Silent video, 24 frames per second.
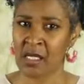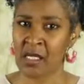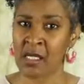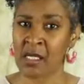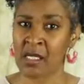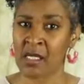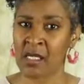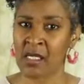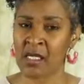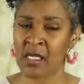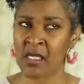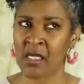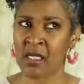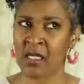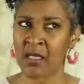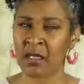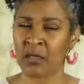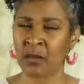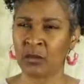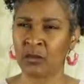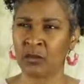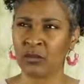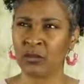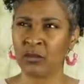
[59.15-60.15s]

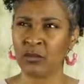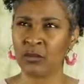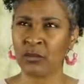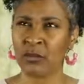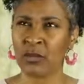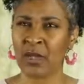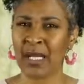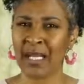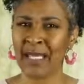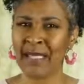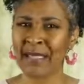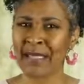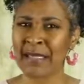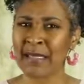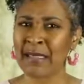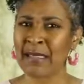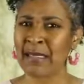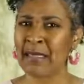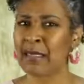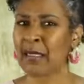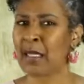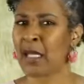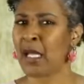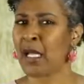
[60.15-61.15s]
uh, what
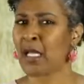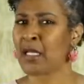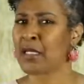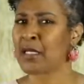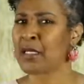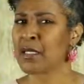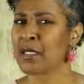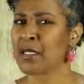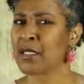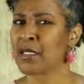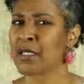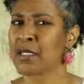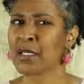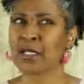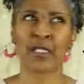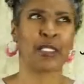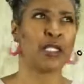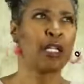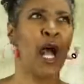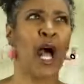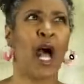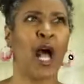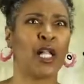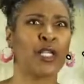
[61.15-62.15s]
is a
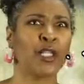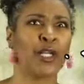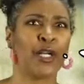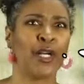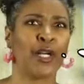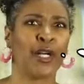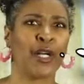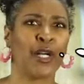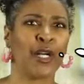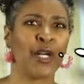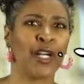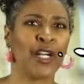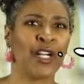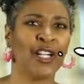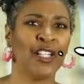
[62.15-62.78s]
scholar.